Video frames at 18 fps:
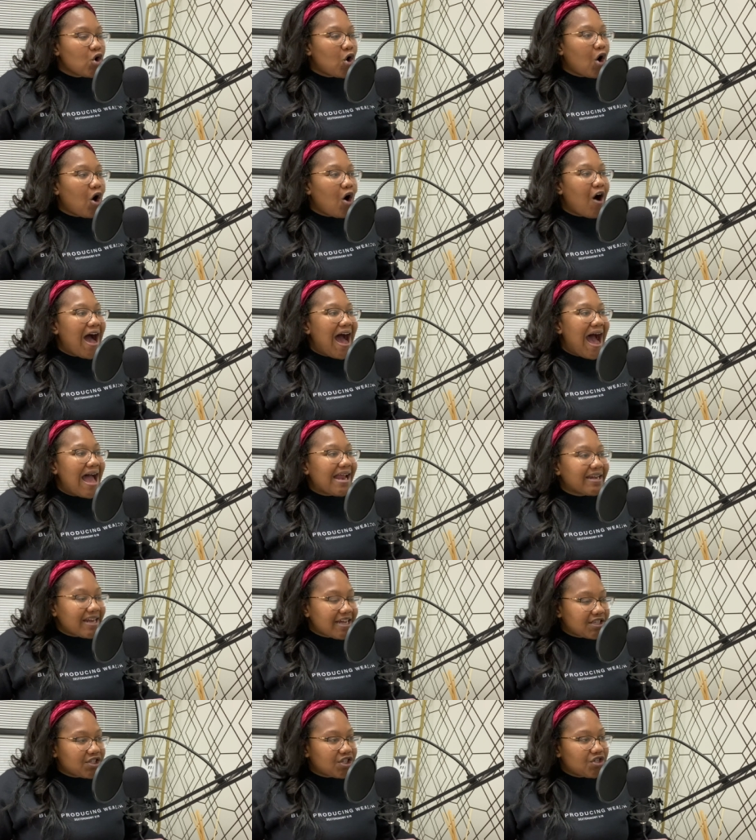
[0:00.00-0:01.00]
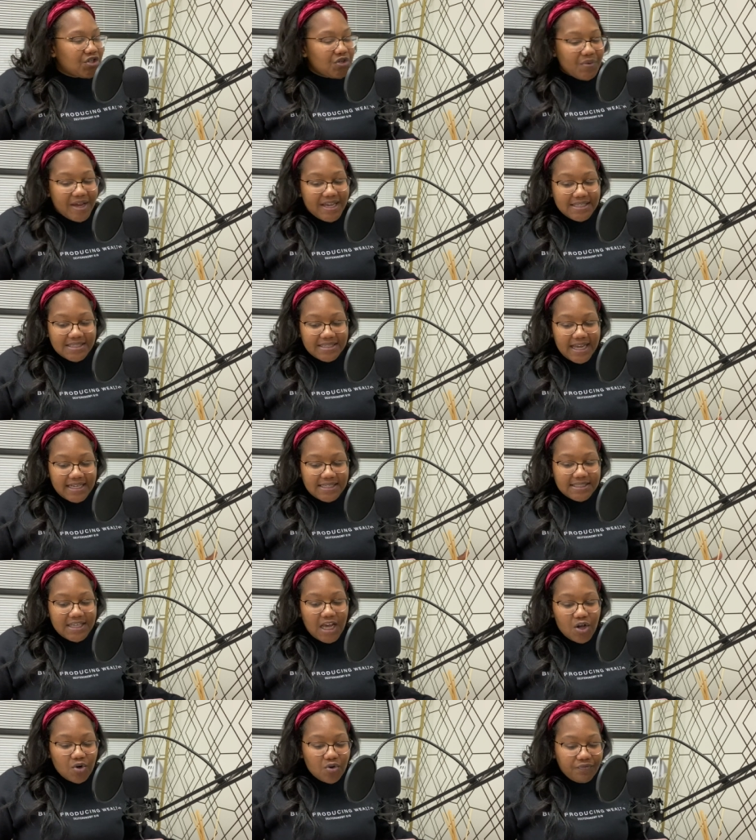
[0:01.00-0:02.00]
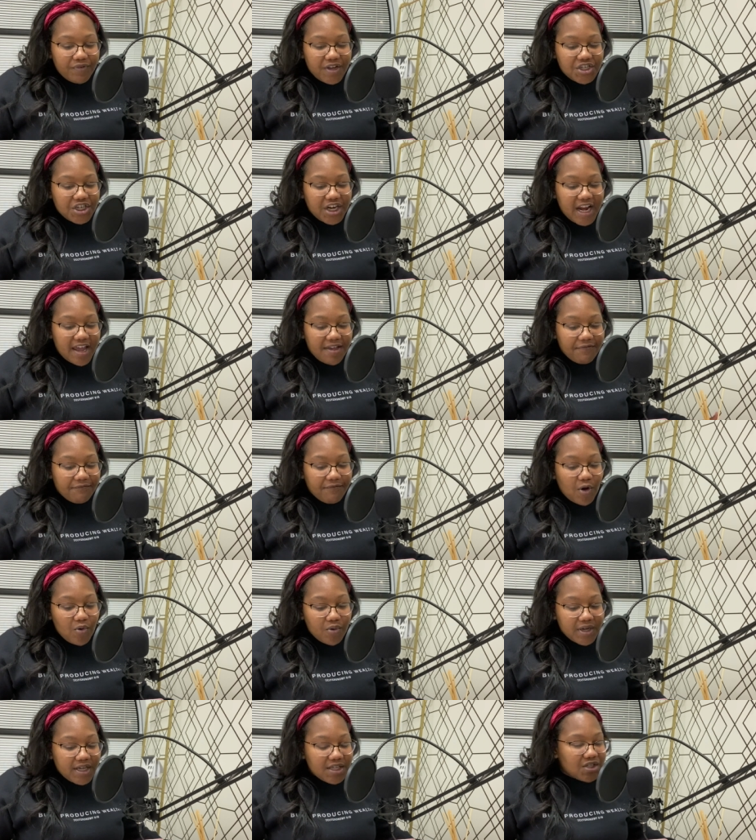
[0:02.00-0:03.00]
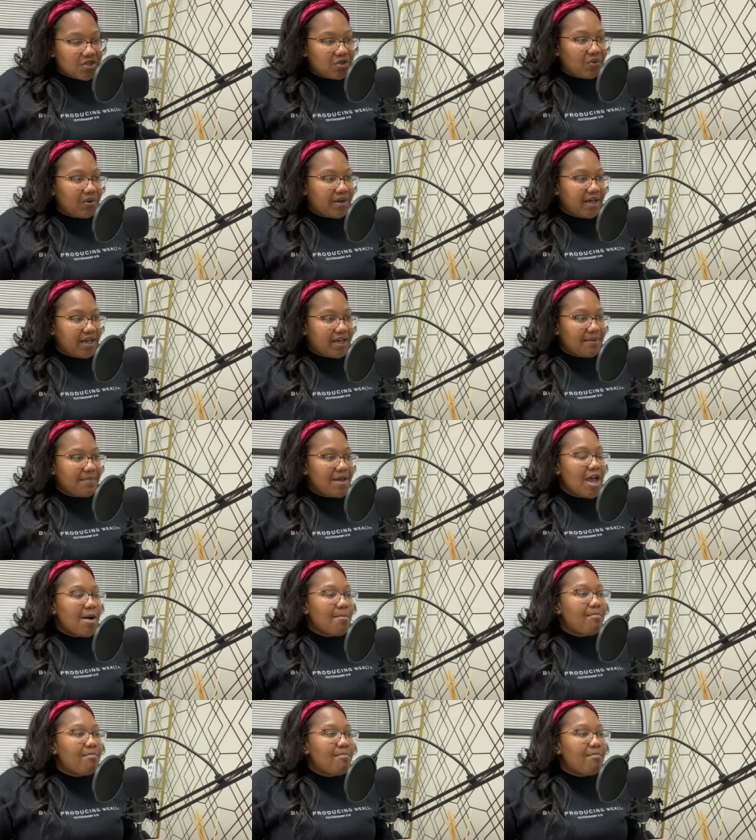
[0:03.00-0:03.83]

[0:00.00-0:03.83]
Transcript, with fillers: All I need to do is stay tunnel vision and focused on him.